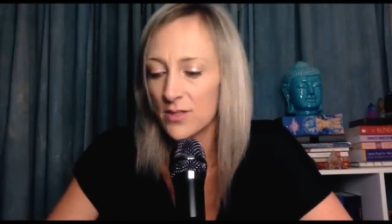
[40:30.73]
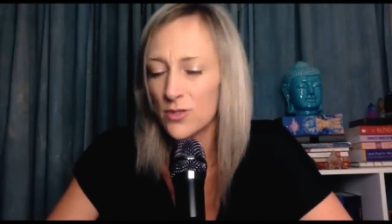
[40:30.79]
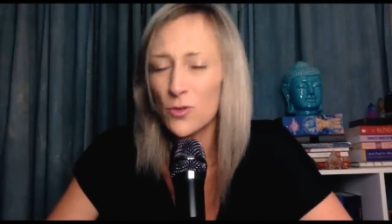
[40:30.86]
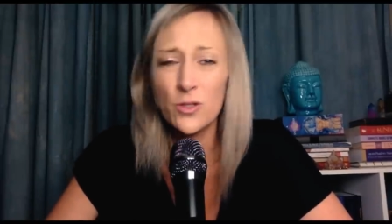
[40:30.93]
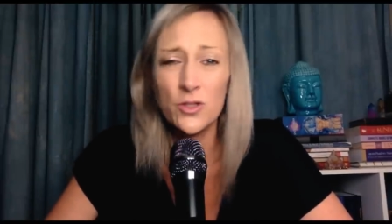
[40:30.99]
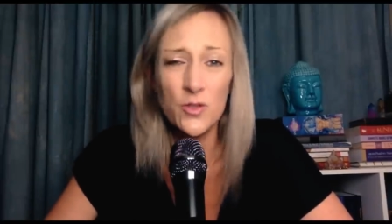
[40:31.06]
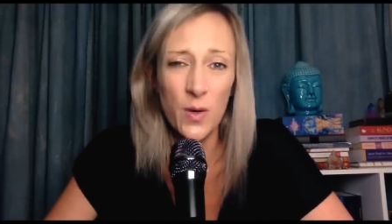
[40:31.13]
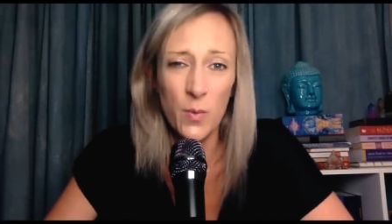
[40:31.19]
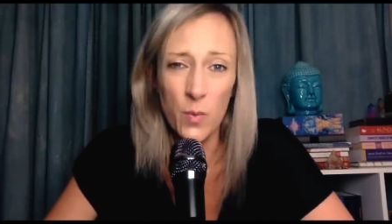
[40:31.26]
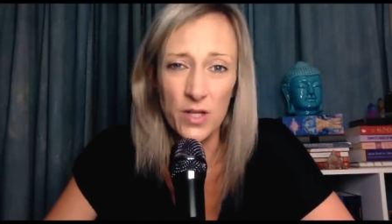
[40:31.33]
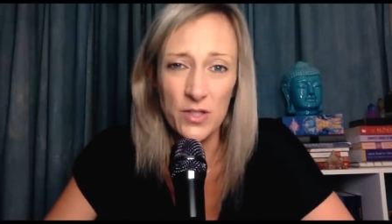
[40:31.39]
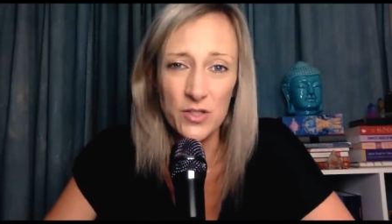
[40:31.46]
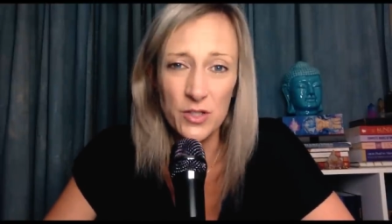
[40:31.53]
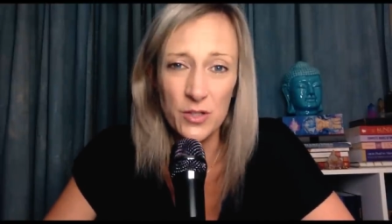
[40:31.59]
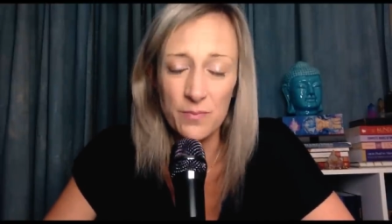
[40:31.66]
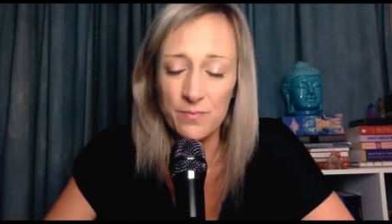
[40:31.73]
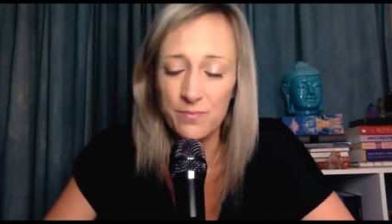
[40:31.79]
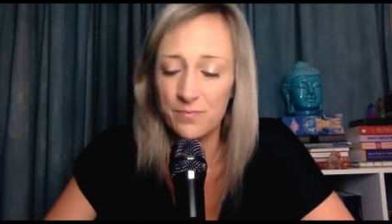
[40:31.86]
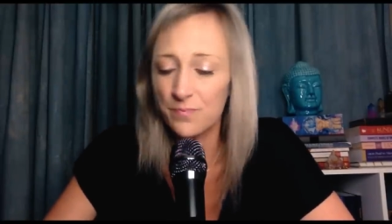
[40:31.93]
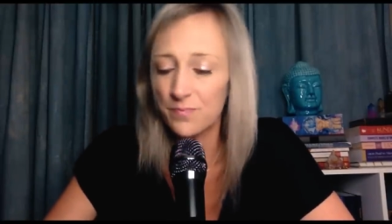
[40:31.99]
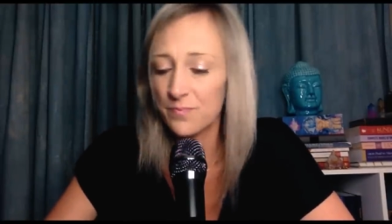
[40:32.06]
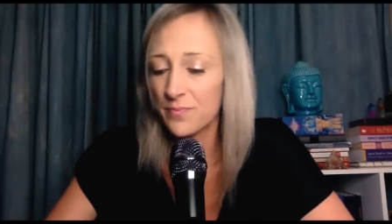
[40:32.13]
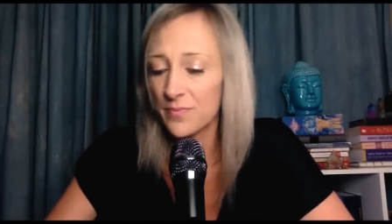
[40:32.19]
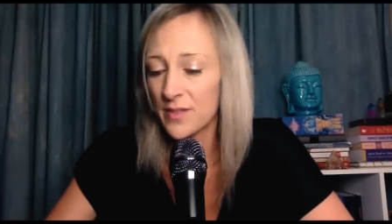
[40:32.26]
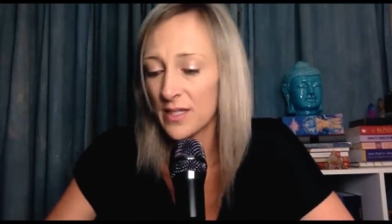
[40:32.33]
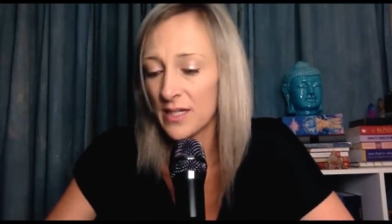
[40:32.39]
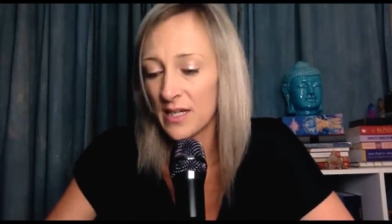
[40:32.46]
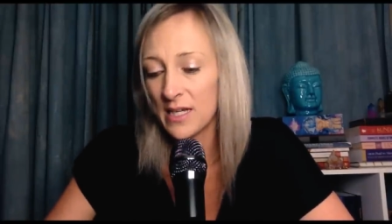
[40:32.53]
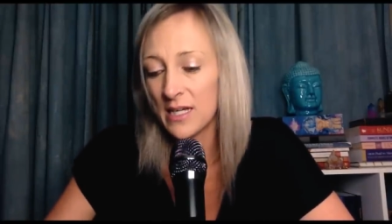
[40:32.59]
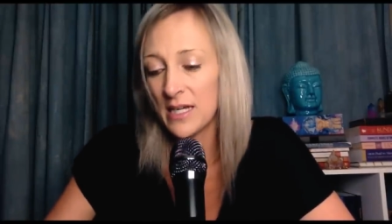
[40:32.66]
nor do I want to.
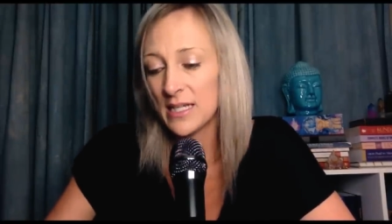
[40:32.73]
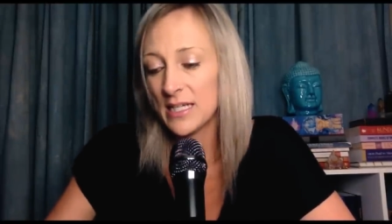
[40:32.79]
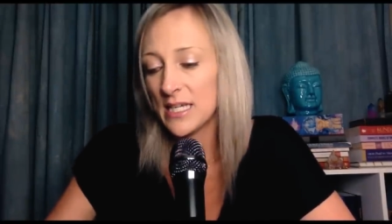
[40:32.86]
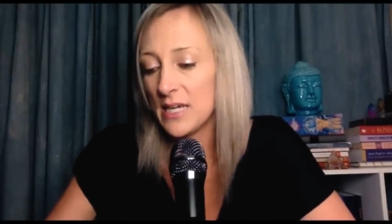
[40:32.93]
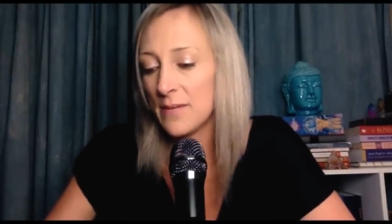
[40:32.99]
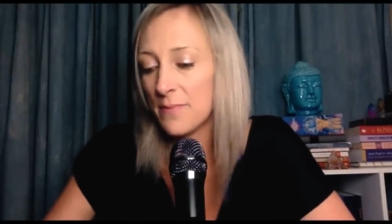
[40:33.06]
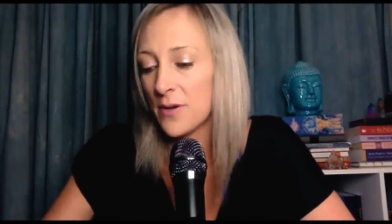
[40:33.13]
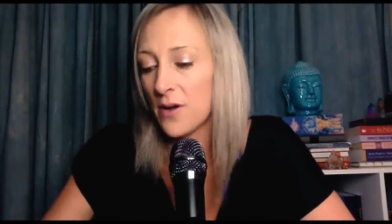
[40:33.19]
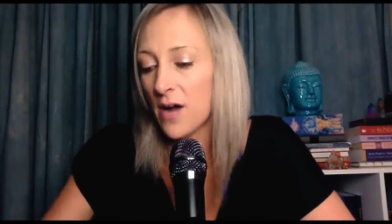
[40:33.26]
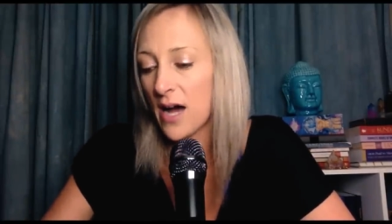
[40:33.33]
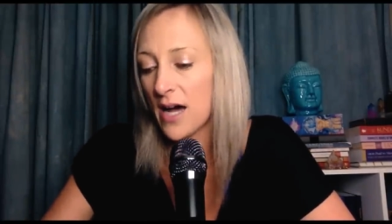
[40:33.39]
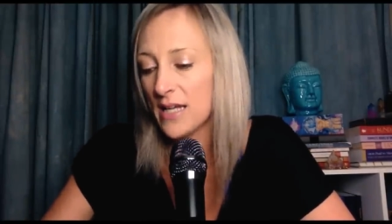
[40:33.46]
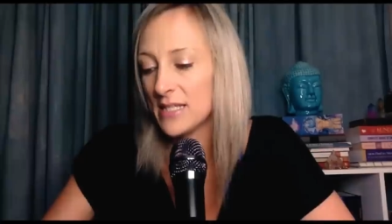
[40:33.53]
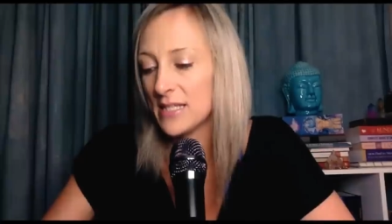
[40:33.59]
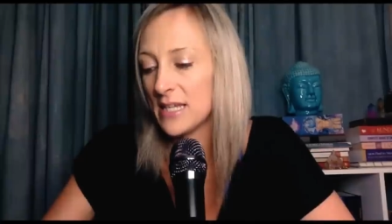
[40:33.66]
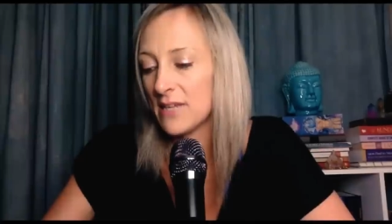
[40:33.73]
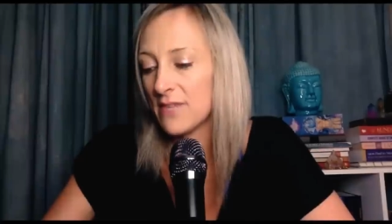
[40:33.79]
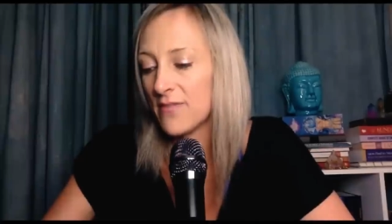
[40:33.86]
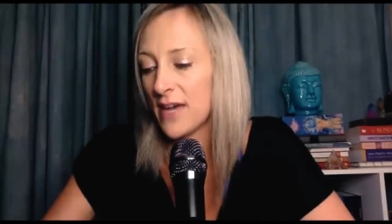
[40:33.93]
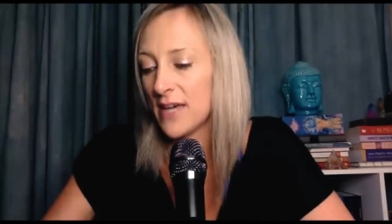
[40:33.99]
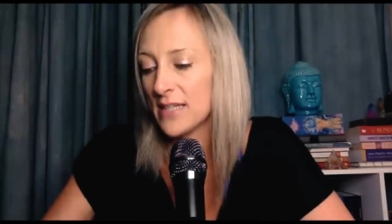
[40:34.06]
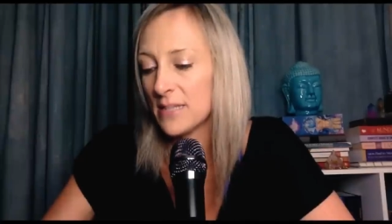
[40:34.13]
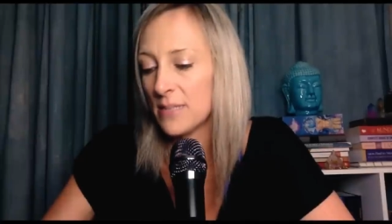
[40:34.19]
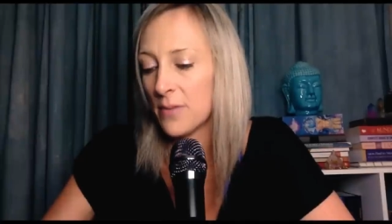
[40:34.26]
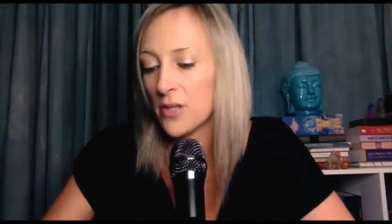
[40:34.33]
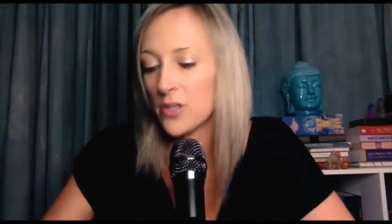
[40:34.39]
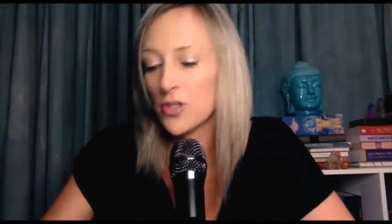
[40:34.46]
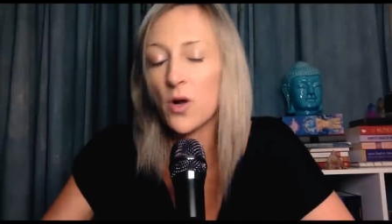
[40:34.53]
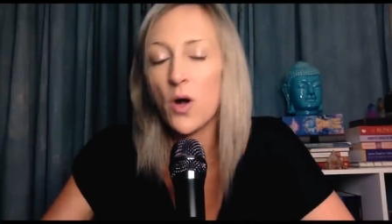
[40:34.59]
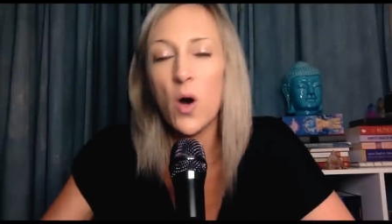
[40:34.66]
Keep your eyes steadfast
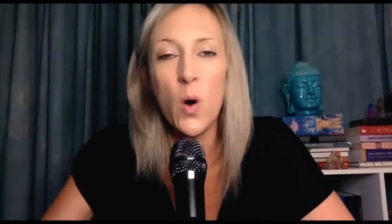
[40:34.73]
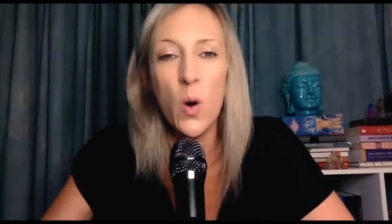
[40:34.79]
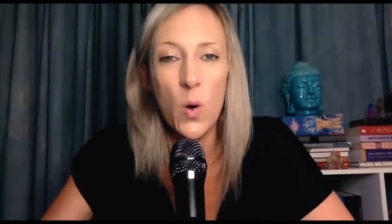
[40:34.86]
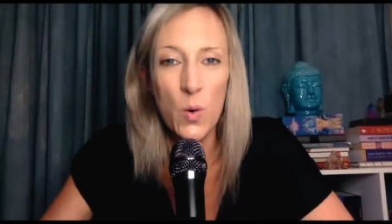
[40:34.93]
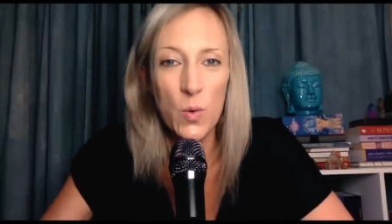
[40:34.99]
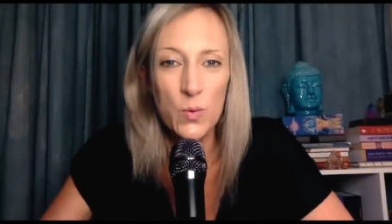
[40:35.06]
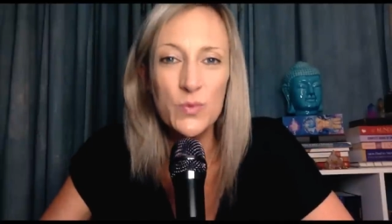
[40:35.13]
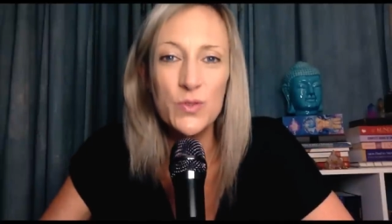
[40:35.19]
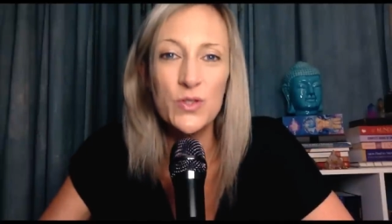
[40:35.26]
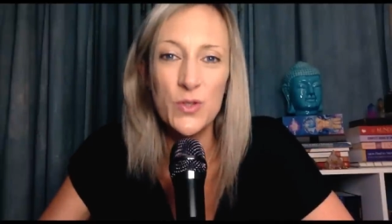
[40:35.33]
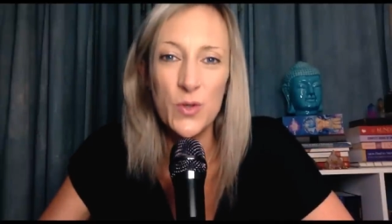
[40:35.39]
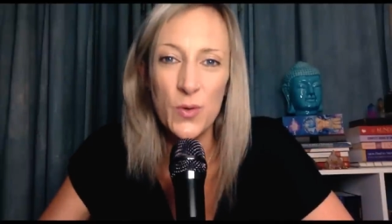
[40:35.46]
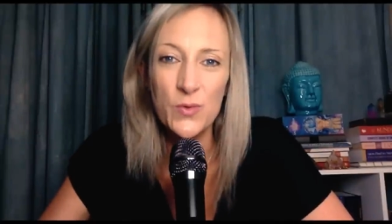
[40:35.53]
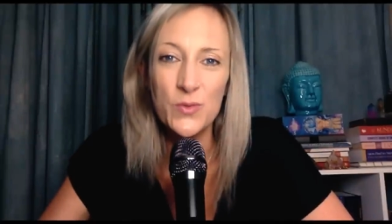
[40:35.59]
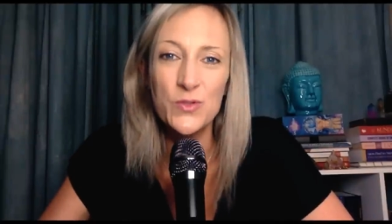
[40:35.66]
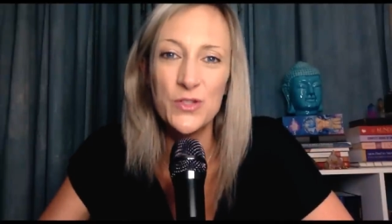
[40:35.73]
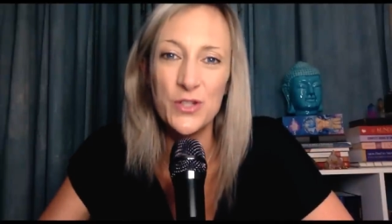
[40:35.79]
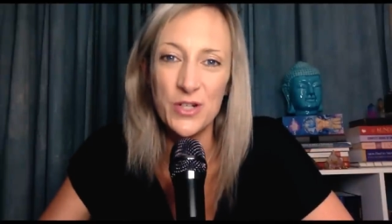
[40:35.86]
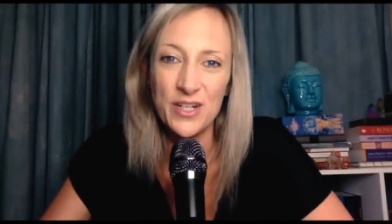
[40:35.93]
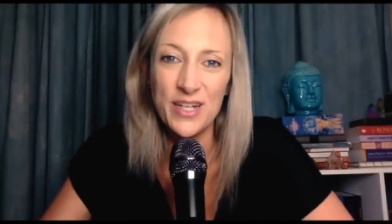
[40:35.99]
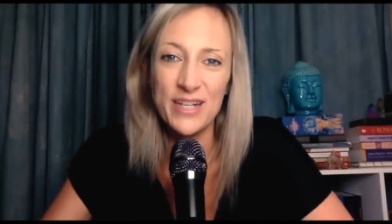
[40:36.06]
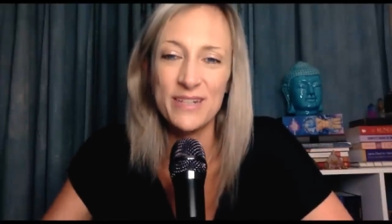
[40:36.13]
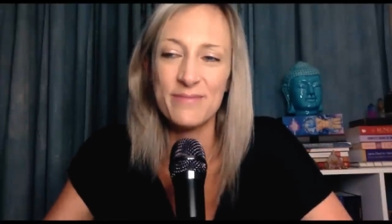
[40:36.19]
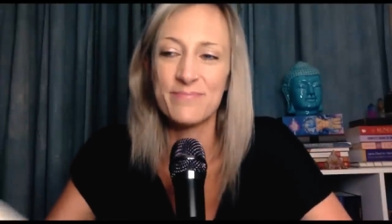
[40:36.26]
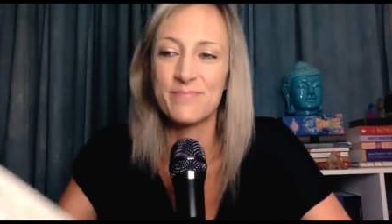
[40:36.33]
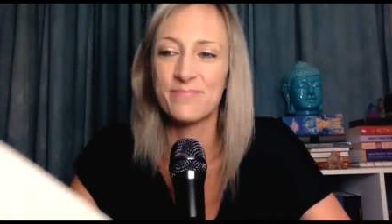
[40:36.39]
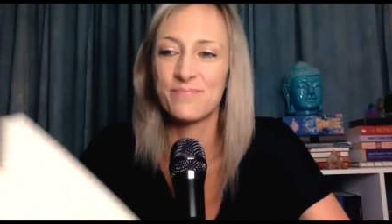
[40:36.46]
upon your own soul's journey.